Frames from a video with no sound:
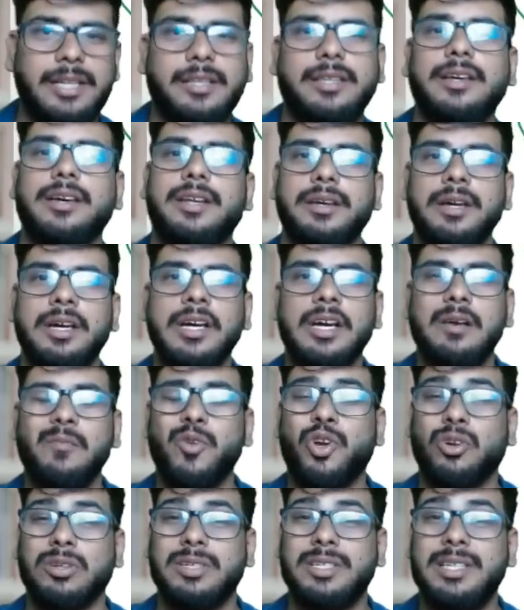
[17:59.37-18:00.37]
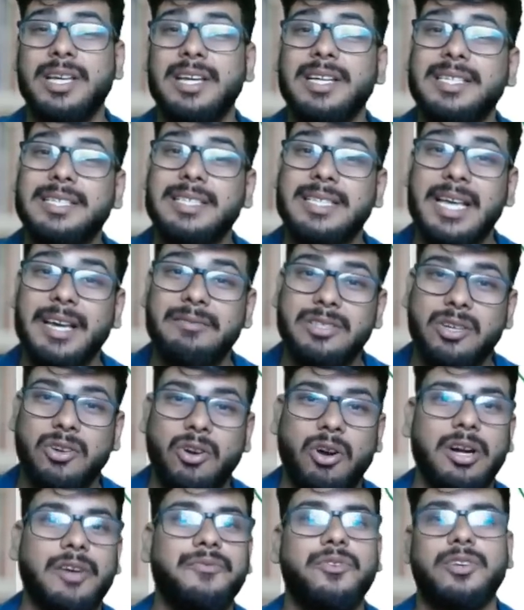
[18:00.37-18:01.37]
theory, because theory saves a
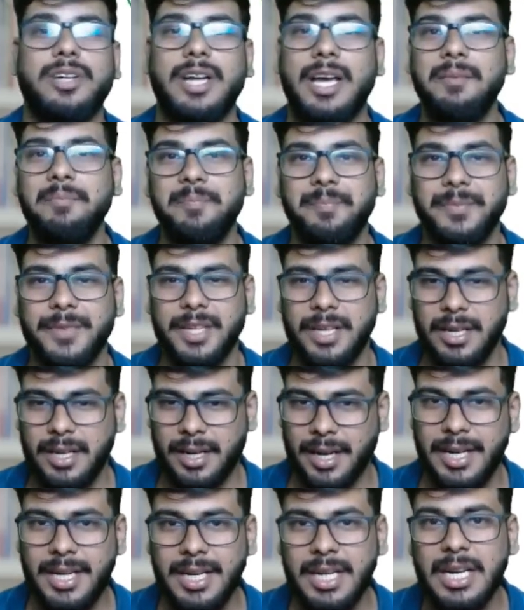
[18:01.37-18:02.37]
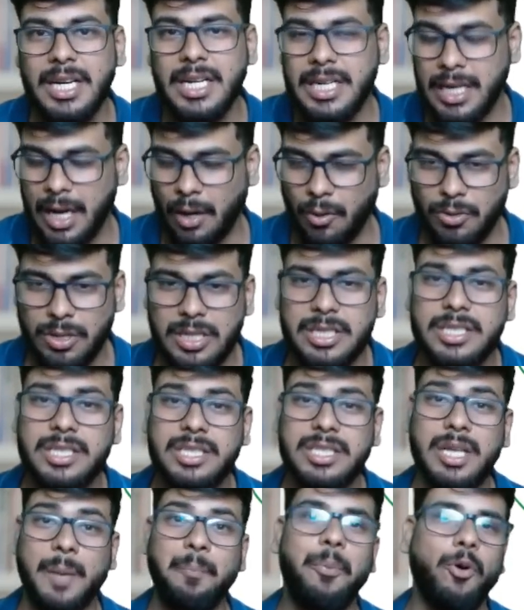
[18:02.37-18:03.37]
lot of your time, right? Now,
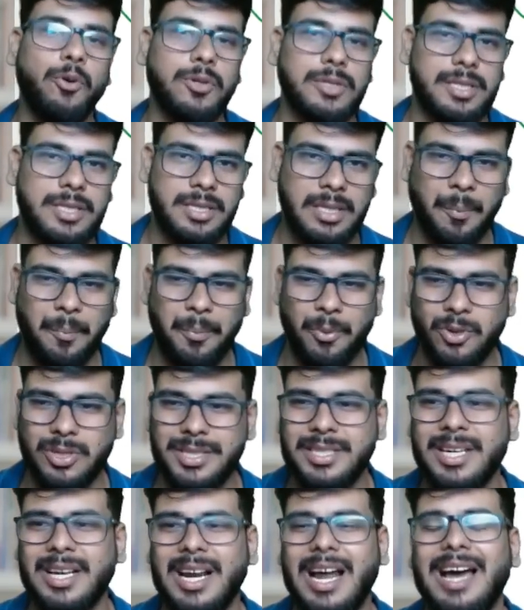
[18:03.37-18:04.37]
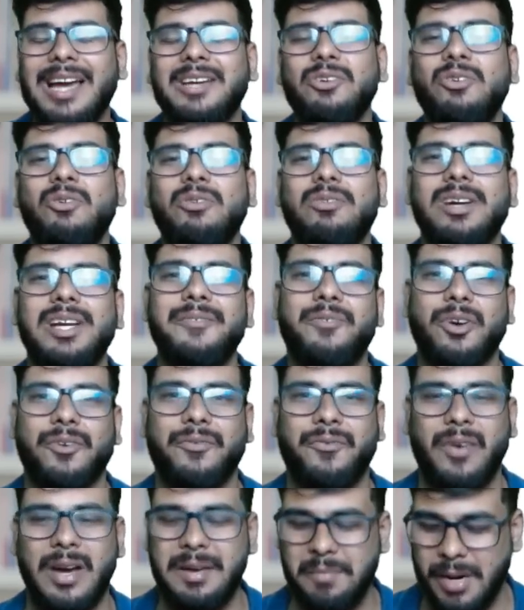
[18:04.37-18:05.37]
suppose, sir, I know only for
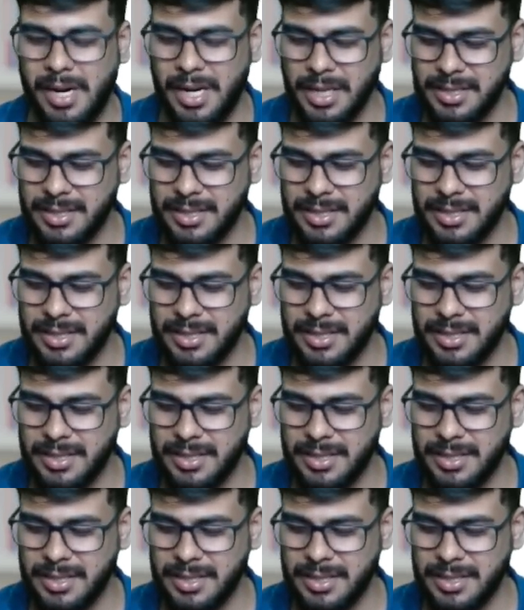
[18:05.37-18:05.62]
5 marks,